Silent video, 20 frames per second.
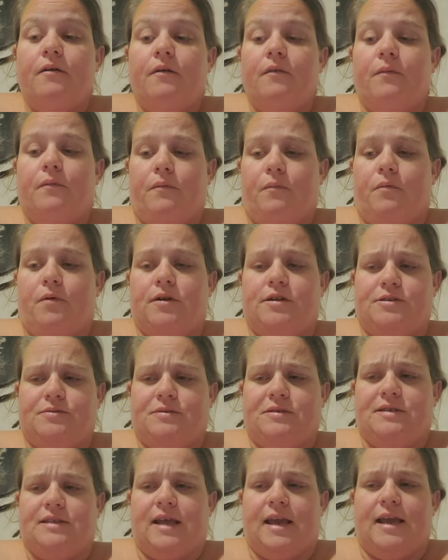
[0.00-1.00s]
which
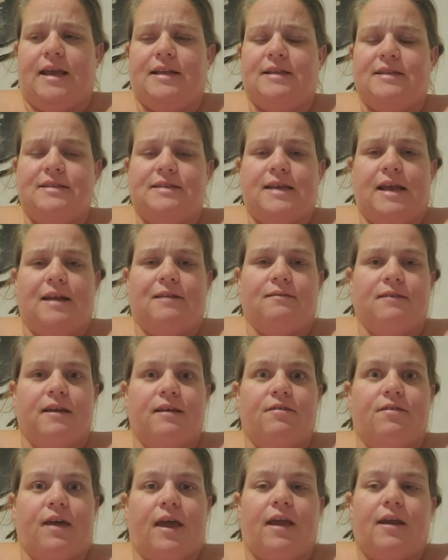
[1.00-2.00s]
was like
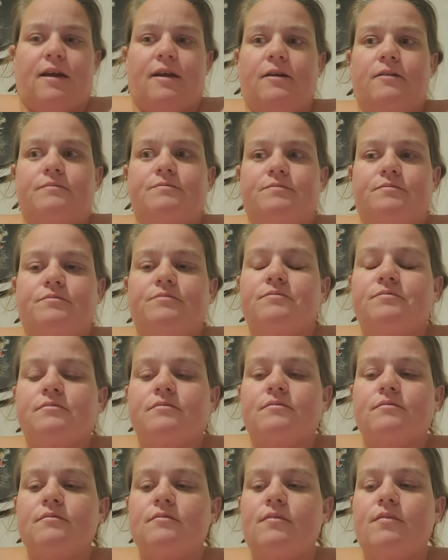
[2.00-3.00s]
insanely thick
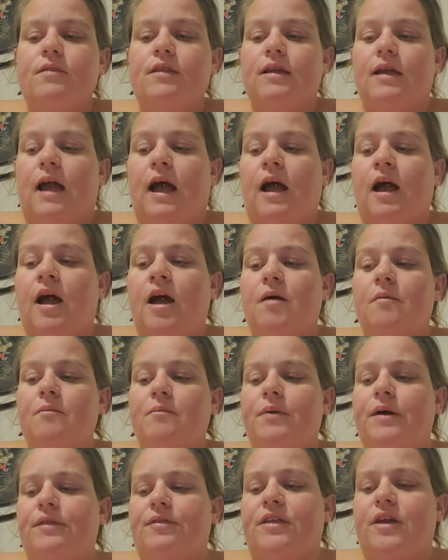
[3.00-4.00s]
um,
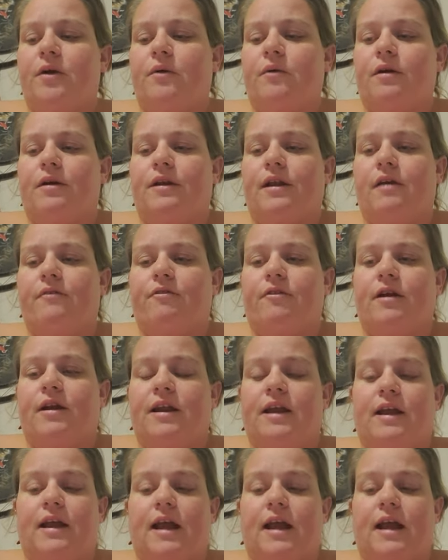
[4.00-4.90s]
but there were never any